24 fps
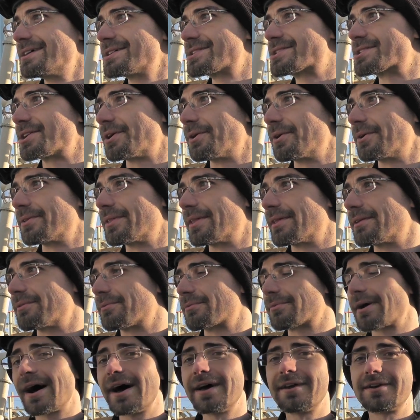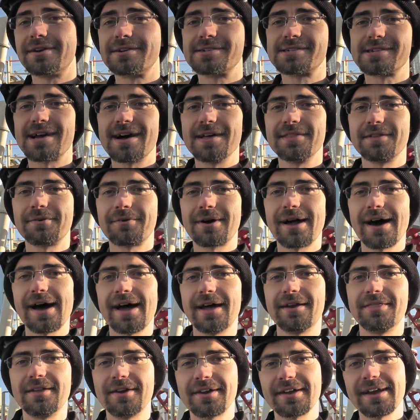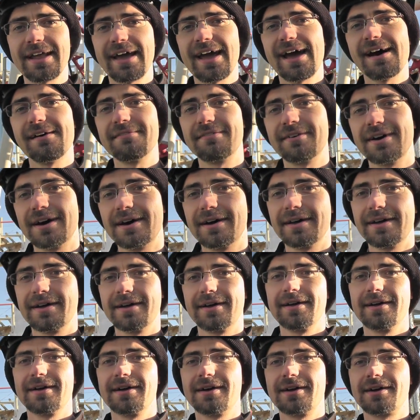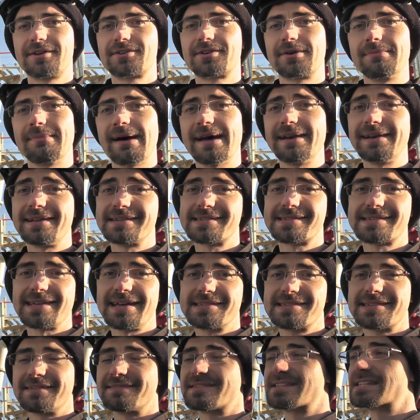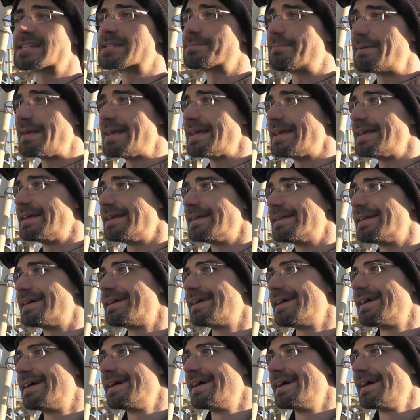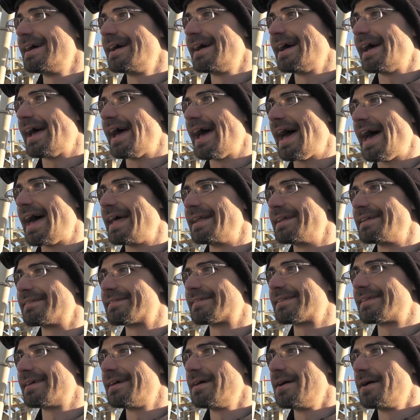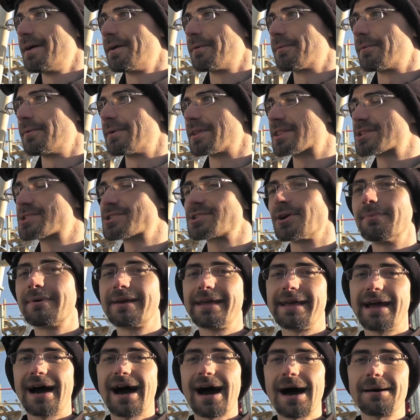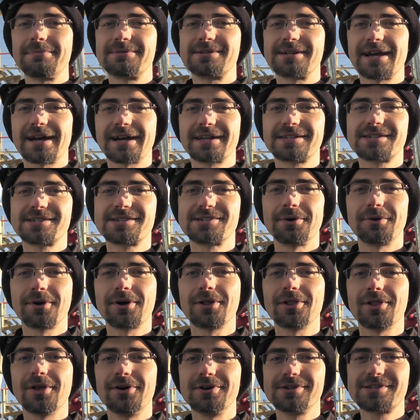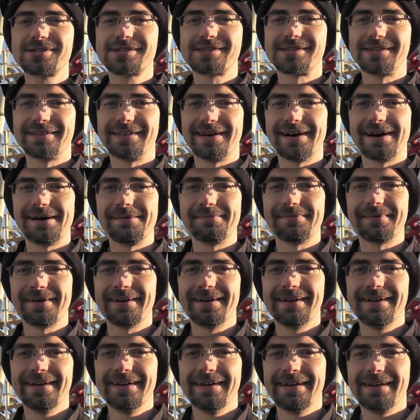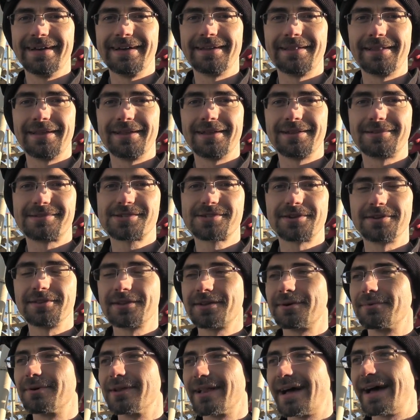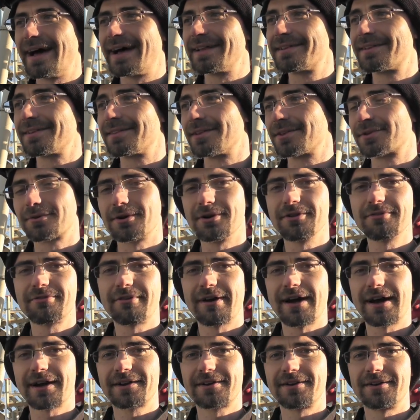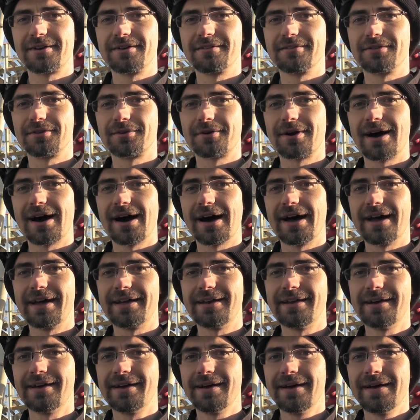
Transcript: So the riders on the ride, they're going to have a tremendous sense of speed, and with so many objects so close to them, it certainly will add to the thrill factor of the ride.